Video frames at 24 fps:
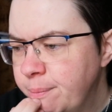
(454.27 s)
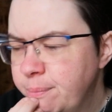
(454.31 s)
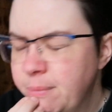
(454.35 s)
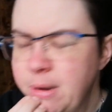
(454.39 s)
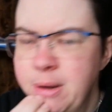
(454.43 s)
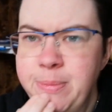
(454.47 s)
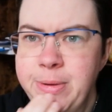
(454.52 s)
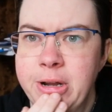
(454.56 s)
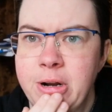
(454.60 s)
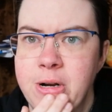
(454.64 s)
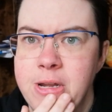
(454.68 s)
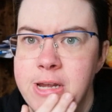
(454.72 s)

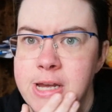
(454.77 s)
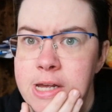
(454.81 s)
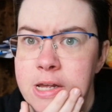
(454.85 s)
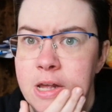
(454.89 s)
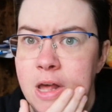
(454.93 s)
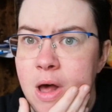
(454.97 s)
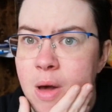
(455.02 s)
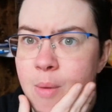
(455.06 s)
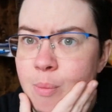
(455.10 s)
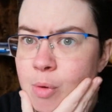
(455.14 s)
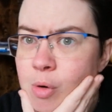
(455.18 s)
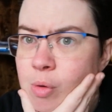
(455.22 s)
Maybe only a
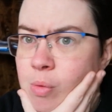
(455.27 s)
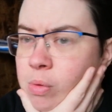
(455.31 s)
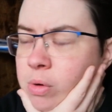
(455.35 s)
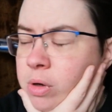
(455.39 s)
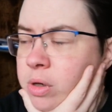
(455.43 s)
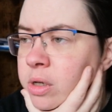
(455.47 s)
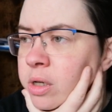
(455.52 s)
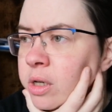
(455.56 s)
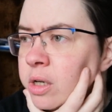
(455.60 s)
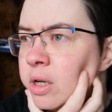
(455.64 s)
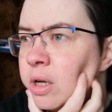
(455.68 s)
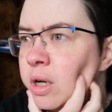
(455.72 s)
couple,
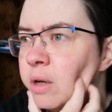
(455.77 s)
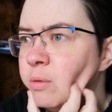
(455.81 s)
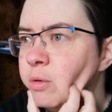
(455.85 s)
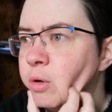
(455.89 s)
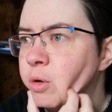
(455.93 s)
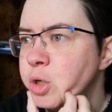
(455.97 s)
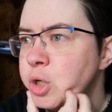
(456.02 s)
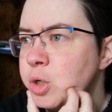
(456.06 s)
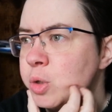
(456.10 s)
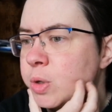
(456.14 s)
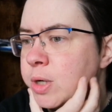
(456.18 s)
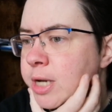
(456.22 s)
I'm
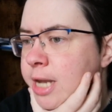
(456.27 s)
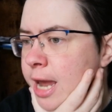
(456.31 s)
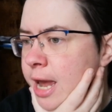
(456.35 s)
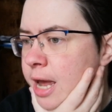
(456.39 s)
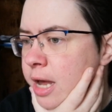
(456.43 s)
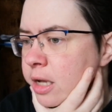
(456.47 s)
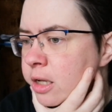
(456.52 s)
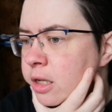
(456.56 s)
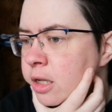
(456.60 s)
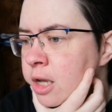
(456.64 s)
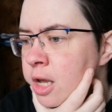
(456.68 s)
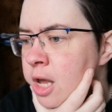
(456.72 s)
not sure
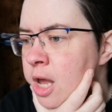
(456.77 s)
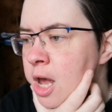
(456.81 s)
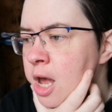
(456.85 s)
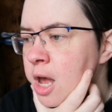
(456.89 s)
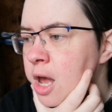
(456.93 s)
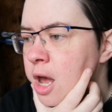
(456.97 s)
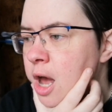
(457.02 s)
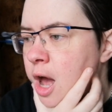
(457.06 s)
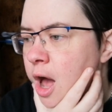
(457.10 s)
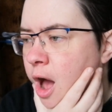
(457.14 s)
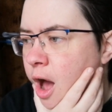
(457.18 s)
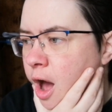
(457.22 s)
yet.
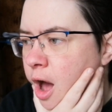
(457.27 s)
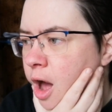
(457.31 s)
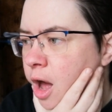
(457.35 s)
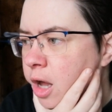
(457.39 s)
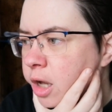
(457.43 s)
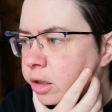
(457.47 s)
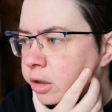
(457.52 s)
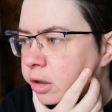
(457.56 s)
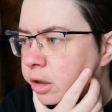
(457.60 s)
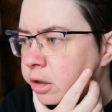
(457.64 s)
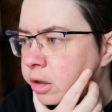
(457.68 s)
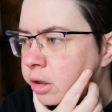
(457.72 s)

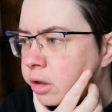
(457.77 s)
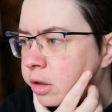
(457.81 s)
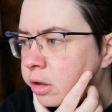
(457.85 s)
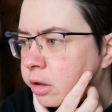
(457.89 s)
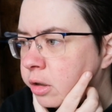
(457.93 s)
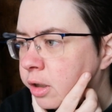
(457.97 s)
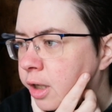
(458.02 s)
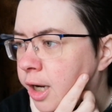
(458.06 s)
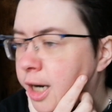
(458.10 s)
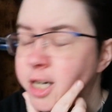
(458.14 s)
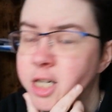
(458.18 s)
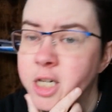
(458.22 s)

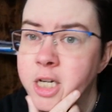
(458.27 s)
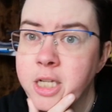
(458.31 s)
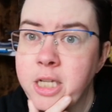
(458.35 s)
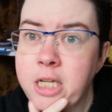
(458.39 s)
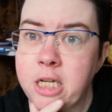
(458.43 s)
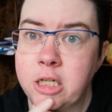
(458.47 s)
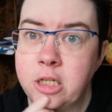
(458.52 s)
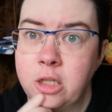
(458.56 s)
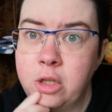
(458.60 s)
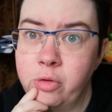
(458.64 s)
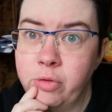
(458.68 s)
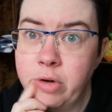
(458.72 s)
Actually,
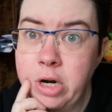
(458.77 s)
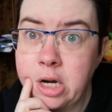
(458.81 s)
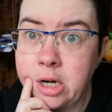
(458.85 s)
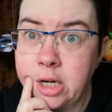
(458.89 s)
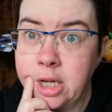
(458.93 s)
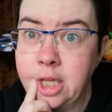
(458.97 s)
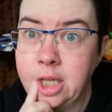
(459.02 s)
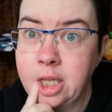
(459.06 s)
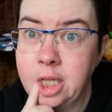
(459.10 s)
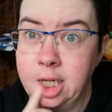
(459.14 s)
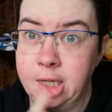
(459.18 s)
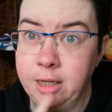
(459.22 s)
there's 3 I
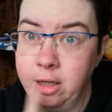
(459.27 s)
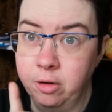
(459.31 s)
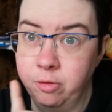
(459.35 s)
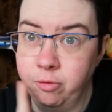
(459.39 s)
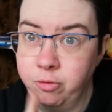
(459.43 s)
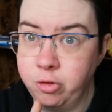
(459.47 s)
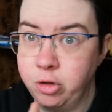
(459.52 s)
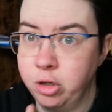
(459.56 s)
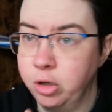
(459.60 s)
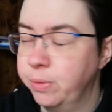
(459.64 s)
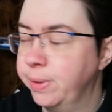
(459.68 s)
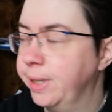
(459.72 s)
can think
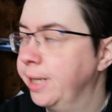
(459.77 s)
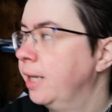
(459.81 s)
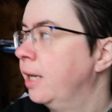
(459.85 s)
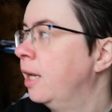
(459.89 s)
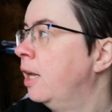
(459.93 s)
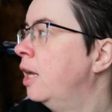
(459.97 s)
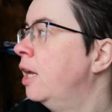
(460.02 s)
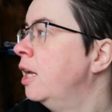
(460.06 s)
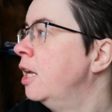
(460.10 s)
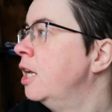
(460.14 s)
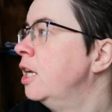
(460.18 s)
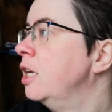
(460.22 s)
of doing.
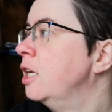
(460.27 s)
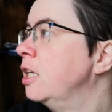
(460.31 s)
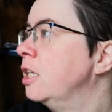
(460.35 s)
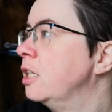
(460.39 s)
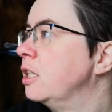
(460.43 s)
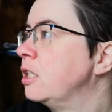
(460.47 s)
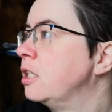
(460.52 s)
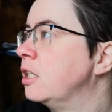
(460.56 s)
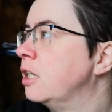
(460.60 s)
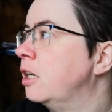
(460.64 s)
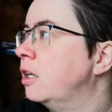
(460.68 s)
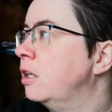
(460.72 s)

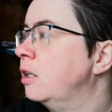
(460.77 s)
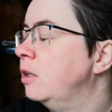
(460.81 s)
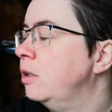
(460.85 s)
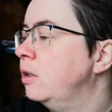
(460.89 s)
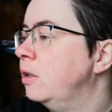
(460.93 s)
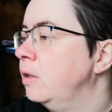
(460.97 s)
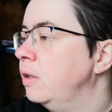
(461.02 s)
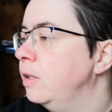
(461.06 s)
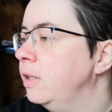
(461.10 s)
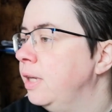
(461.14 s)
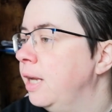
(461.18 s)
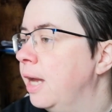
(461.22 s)

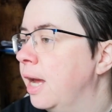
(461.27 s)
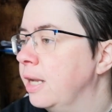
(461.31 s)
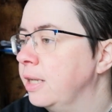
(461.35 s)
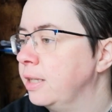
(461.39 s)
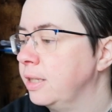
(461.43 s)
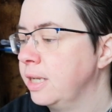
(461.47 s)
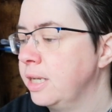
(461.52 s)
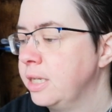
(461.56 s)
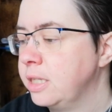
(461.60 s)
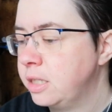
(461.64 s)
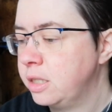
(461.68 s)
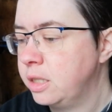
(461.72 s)
So yeah,
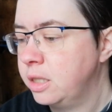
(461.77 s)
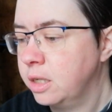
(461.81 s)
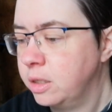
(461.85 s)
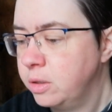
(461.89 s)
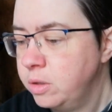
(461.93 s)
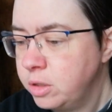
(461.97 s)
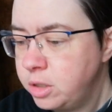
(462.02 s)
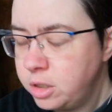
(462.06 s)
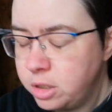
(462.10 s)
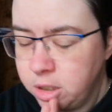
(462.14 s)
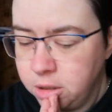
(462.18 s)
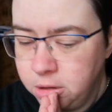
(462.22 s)
there's
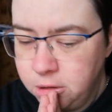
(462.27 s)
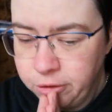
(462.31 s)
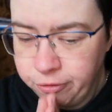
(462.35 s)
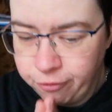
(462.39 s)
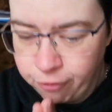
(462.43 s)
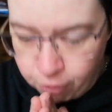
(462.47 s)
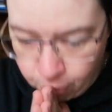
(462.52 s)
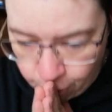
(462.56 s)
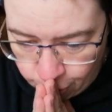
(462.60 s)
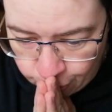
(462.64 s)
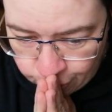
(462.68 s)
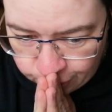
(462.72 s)
those to look
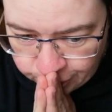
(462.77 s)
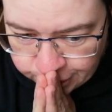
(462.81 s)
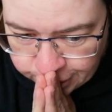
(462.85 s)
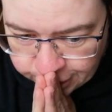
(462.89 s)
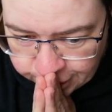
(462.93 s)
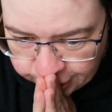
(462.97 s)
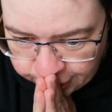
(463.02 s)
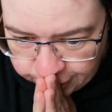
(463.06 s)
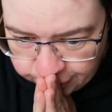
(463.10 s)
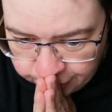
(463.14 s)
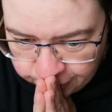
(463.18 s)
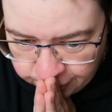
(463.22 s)
forward
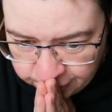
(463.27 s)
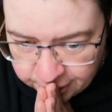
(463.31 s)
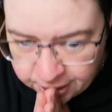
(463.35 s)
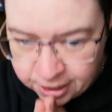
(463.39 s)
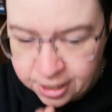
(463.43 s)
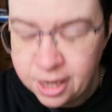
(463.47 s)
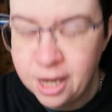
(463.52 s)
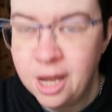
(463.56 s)
to.